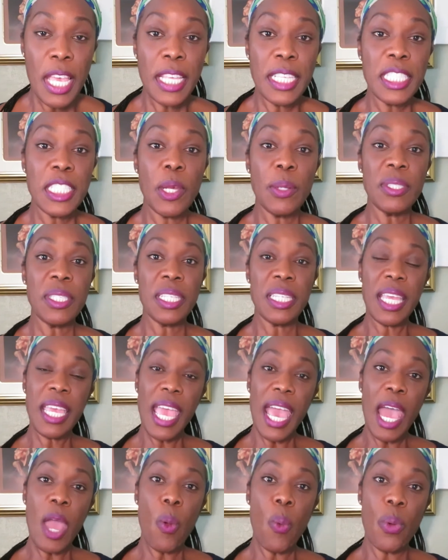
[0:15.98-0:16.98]
So
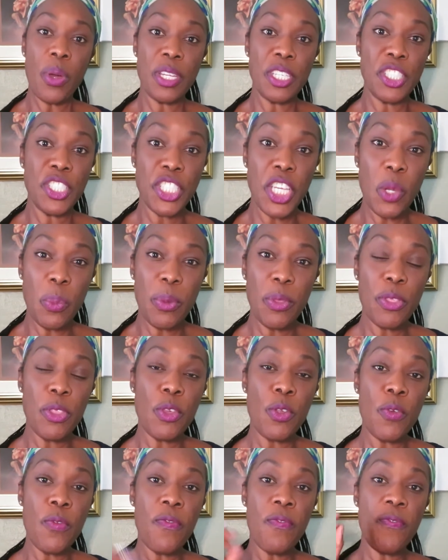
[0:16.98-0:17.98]
today I want to share with
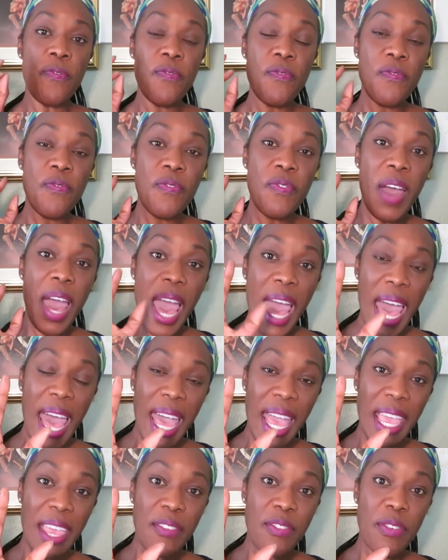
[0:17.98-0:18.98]
you
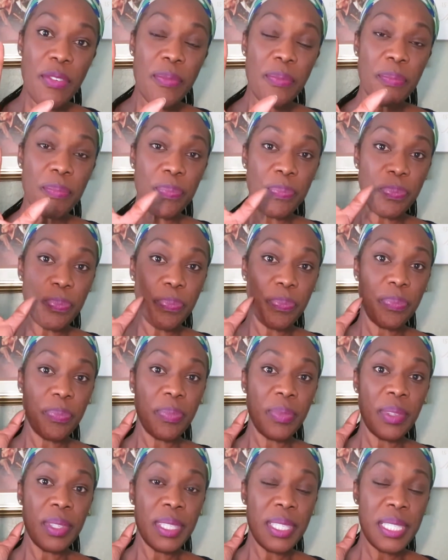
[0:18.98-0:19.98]

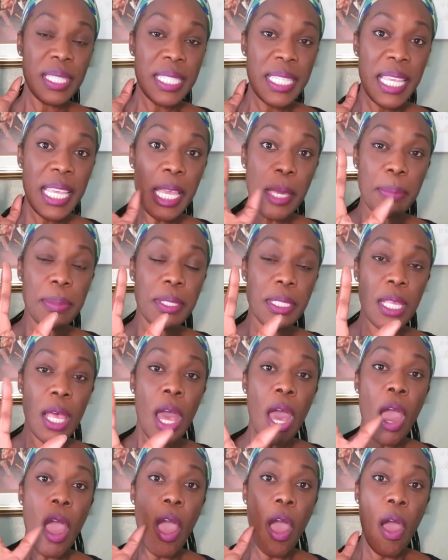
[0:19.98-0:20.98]
5 tips
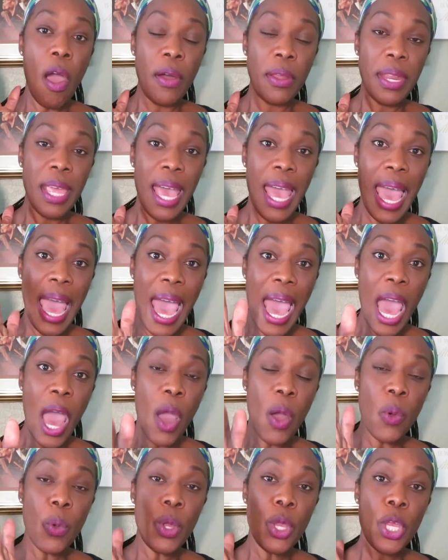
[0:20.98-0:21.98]
on
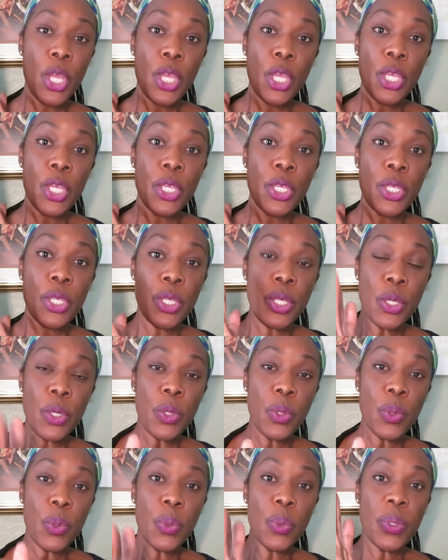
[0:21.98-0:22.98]
how
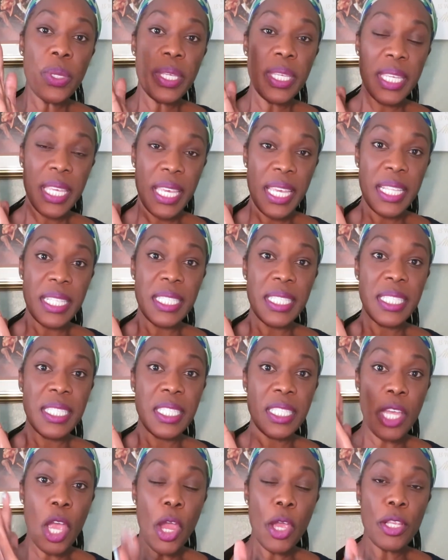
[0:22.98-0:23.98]
you can
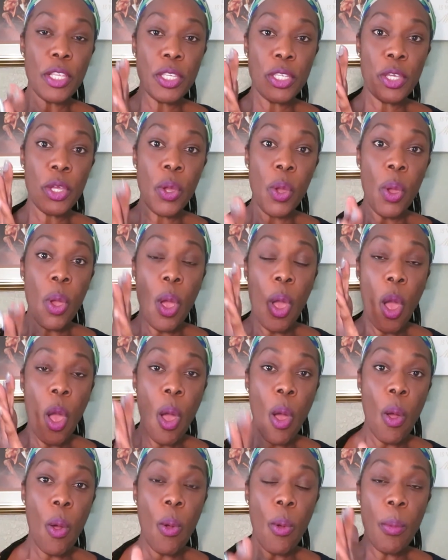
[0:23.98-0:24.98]
start your
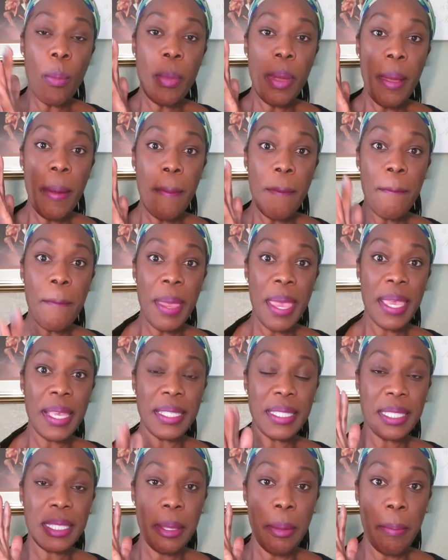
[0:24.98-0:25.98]

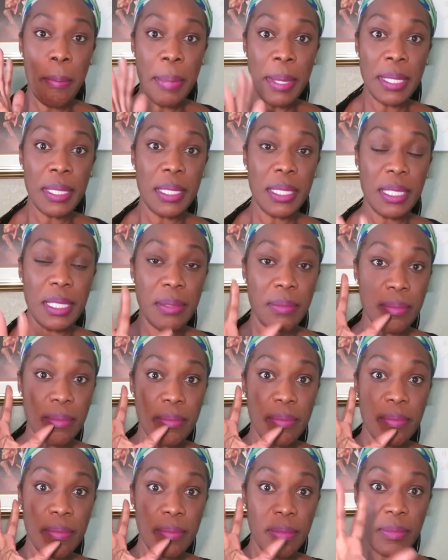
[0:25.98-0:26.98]
home-based business.
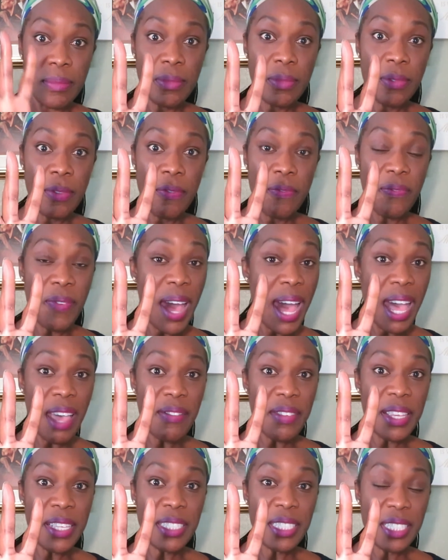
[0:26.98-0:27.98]

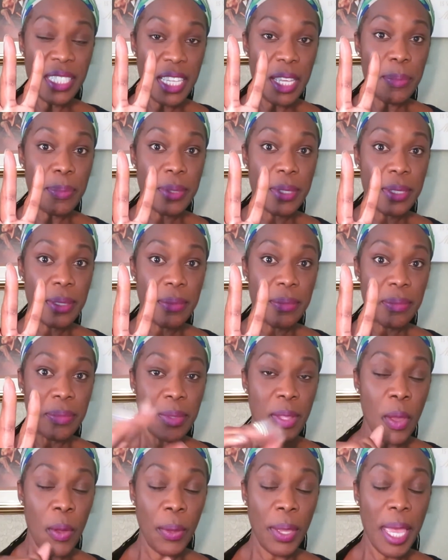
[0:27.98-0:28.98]
5 easy tips.
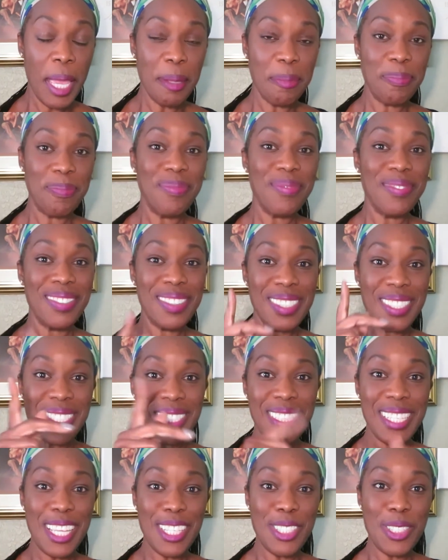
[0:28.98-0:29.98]
Okay?
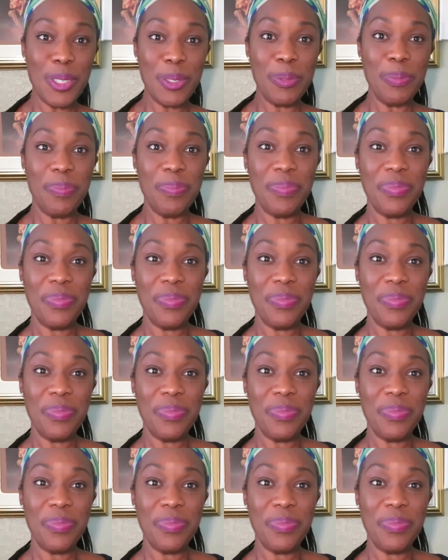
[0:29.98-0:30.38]
Stay tuned.